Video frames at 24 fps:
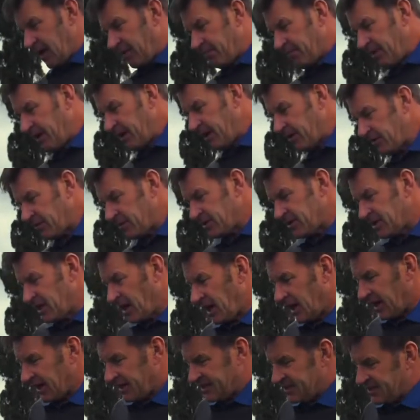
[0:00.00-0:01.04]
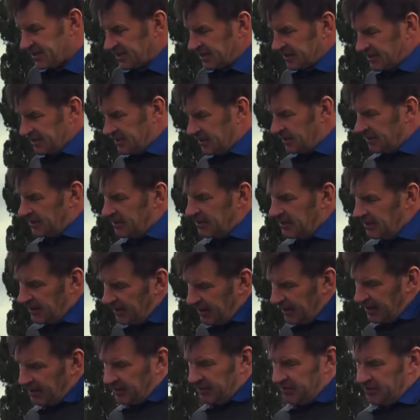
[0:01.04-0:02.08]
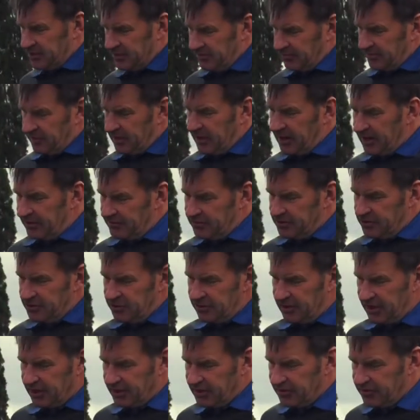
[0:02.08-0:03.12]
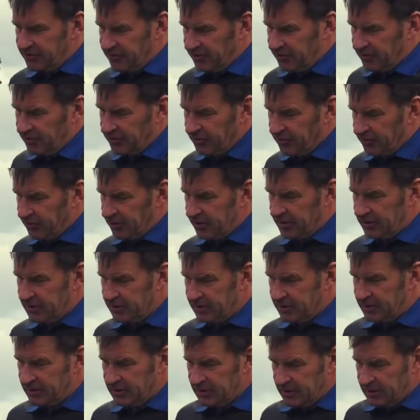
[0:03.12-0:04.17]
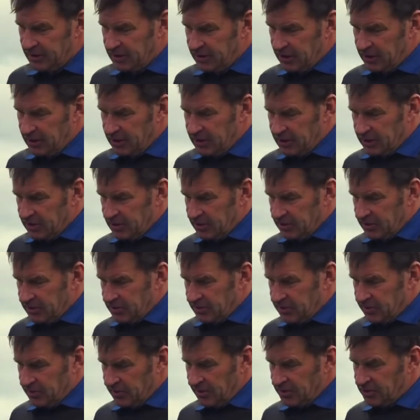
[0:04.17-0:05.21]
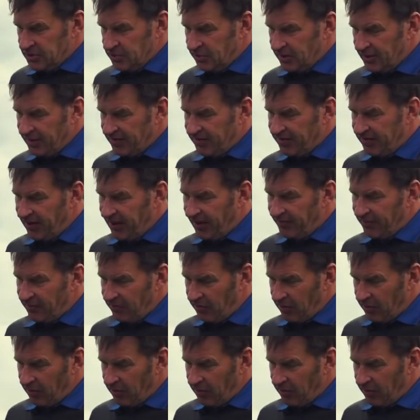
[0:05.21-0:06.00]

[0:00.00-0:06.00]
I bet it was like hang on, so I'm sure I could do 125